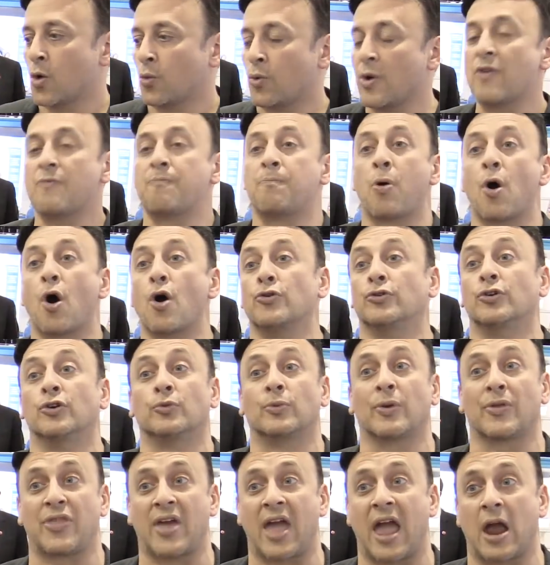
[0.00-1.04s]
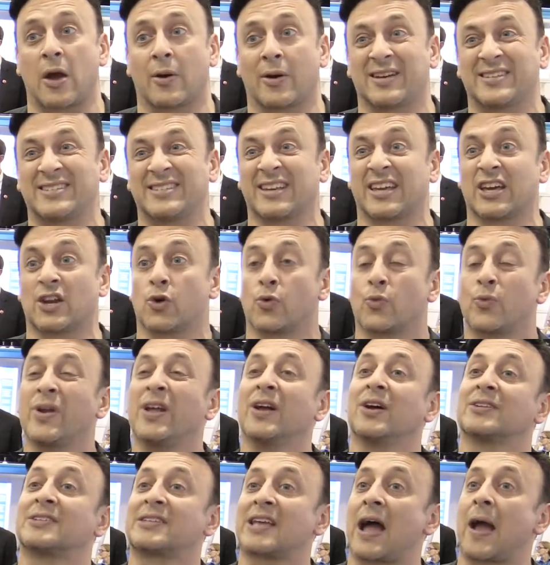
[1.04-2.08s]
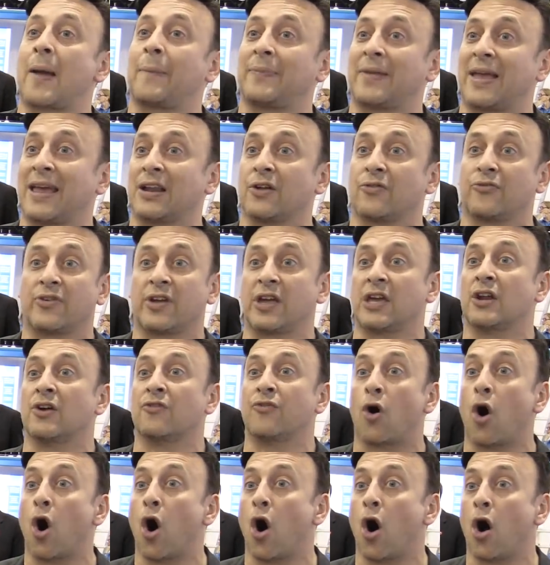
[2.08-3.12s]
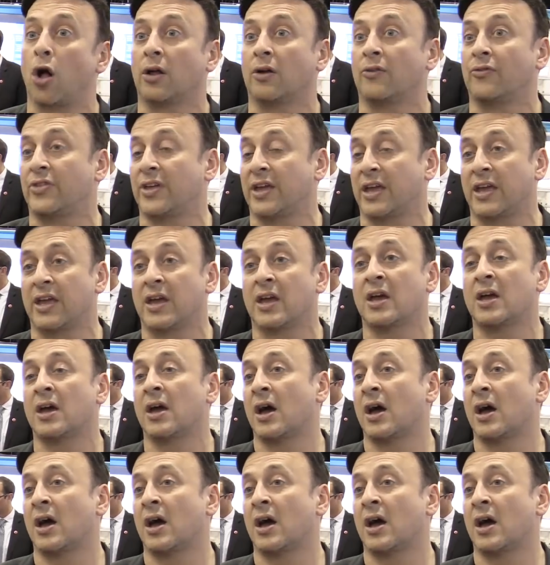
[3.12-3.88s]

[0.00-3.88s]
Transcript: We've partnered with Harris to get a real-time data feed of all of the